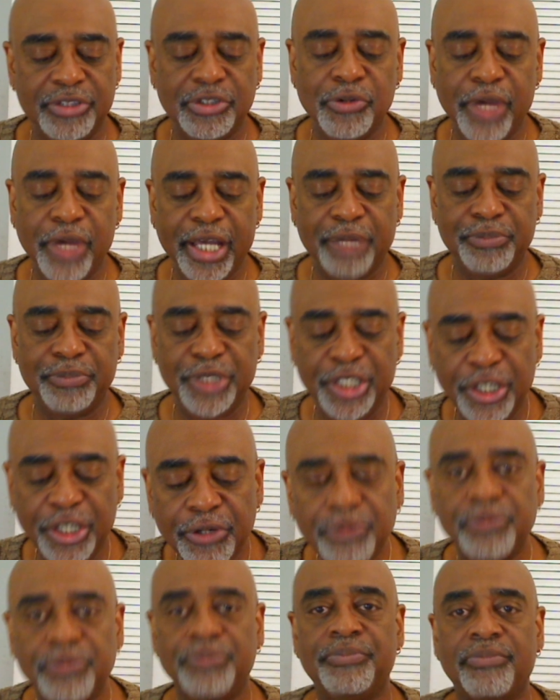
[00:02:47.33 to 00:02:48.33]
to help
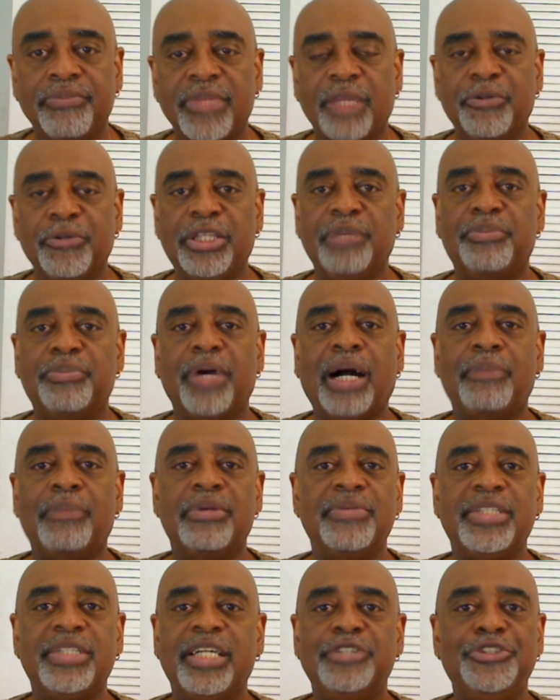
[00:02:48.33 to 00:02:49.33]
you with the
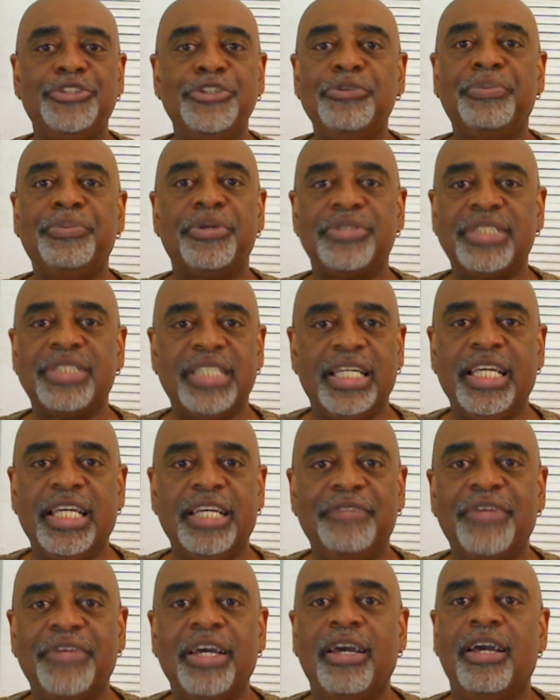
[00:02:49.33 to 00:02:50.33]
problems that you
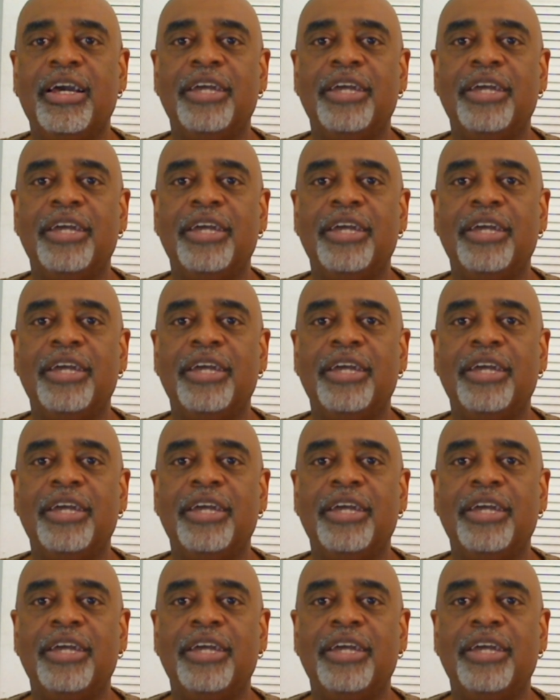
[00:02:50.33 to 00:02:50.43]
perceive.